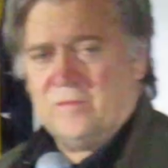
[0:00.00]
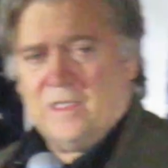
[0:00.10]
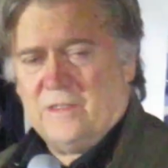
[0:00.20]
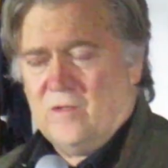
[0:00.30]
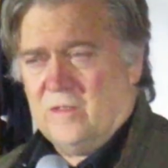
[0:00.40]
this
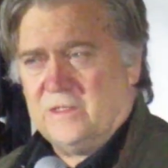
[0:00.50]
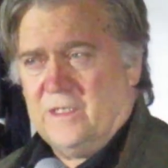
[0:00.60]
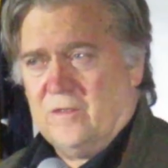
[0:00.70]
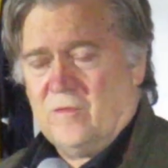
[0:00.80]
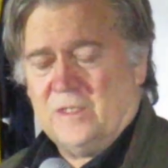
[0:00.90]
without the
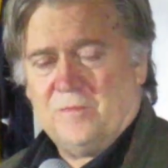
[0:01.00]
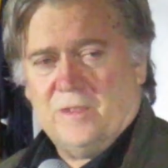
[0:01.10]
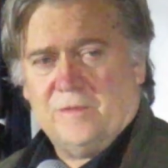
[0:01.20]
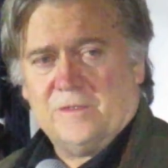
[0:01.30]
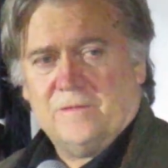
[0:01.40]
RNC and Reince
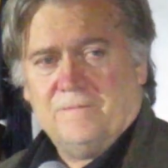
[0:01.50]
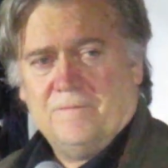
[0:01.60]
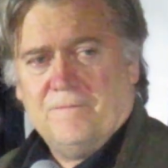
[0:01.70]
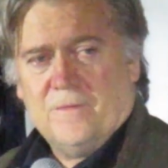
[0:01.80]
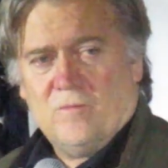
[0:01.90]
Priebus.
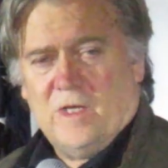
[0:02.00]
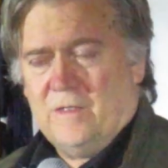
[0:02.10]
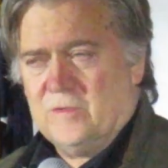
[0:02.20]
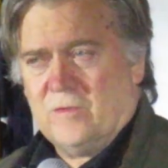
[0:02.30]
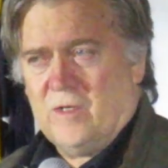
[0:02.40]

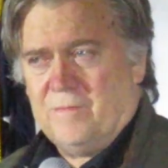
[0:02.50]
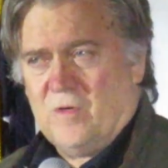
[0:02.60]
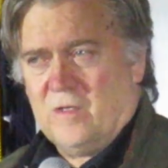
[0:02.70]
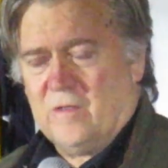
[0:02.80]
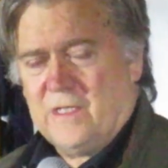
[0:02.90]
Right? He was a great
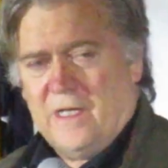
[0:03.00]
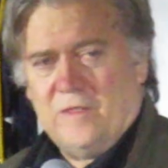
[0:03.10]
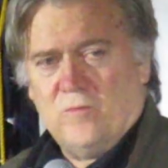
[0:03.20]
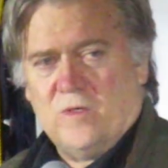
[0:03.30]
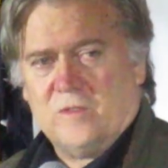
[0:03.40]
part of it.
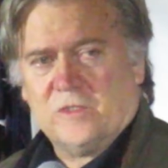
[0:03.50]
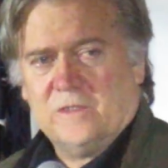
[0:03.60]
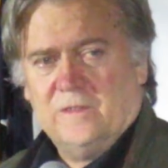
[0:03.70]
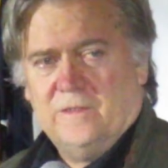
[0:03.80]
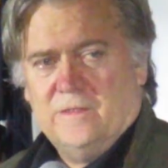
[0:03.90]
Katie Walsh,
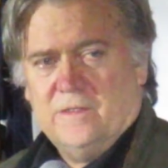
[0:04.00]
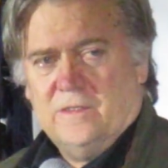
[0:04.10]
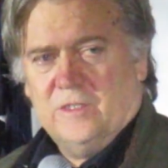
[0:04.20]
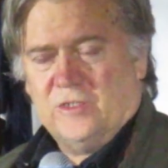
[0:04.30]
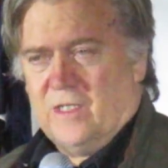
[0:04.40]

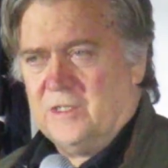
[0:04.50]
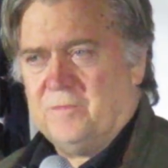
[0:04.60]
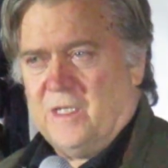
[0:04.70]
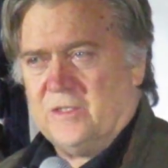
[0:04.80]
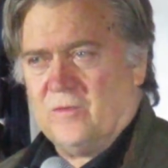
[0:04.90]
Sean
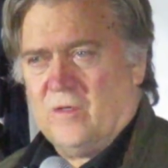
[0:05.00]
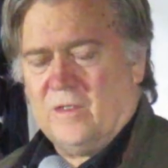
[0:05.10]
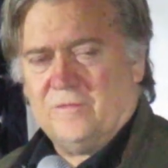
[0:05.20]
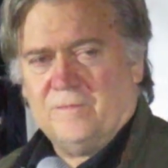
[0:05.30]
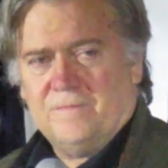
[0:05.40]
Spicer,
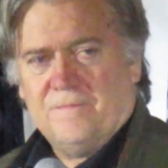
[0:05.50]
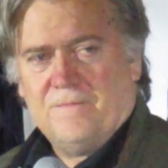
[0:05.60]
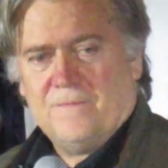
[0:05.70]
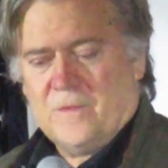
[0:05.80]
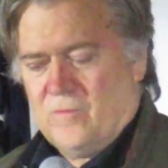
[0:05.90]
all of them.
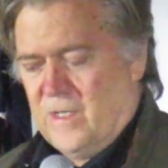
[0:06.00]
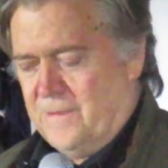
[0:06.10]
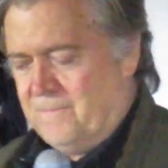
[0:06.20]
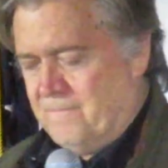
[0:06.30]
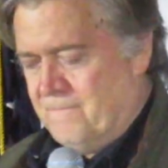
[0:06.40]

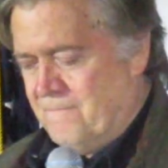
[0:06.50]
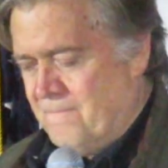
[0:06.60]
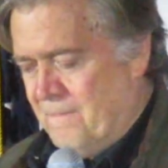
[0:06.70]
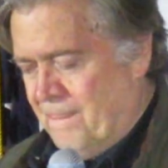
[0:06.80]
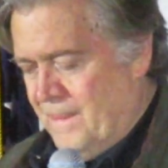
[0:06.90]
Right?
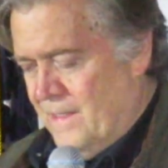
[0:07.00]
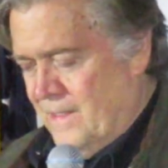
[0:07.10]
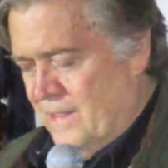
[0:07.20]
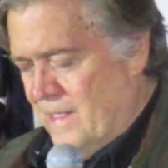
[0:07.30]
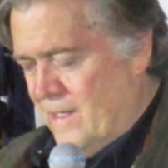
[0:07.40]

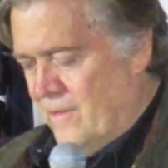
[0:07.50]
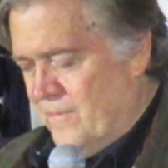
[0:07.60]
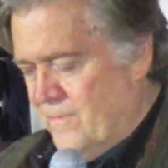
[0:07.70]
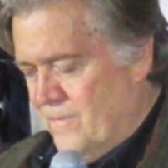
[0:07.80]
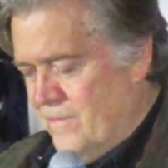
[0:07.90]
Now,